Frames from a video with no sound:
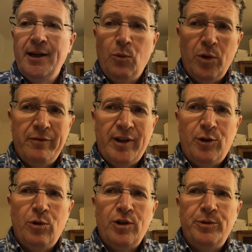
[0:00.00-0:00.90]
One of our
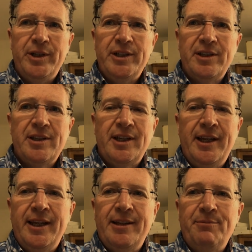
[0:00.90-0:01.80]
award winners
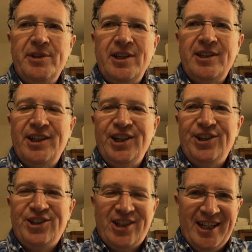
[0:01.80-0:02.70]
in Mrs.
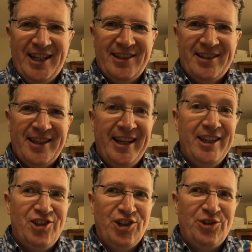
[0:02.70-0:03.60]
Kirk's class
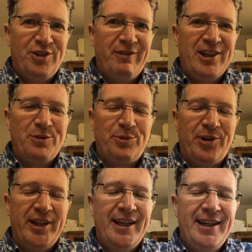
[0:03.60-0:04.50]
is Joseph
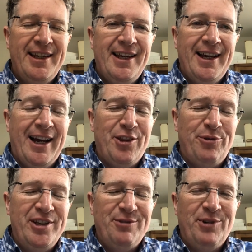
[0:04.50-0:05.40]
Asprey. And the
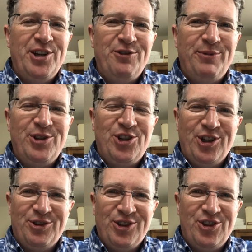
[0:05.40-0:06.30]
reason why you've been
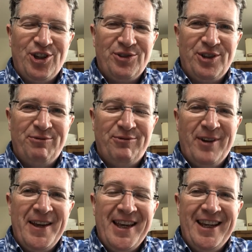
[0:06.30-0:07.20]
chosen, Joseph,
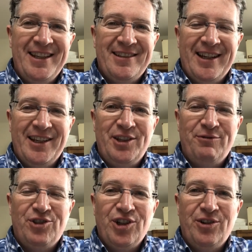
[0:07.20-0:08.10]
is that
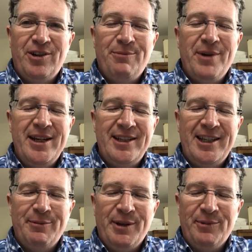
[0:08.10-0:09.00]
you've shown an amazing
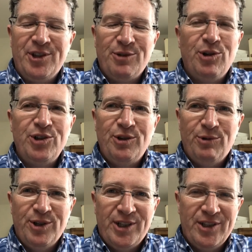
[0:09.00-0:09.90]
commitment to all your
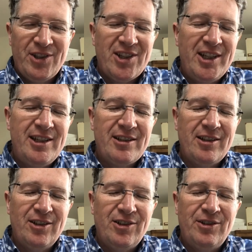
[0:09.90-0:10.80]
work on
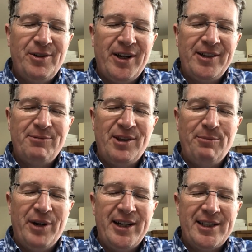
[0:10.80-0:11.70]
Seesaw and with the
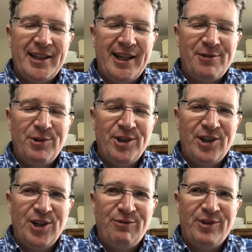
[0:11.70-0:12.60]
bite-sized
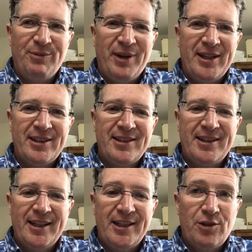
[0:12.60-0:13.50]
work over the past
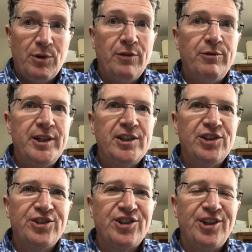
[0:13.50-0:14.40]
12 weeks
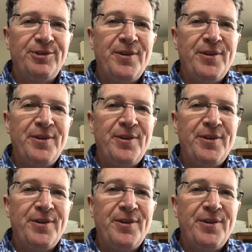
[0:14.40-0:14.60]
or so.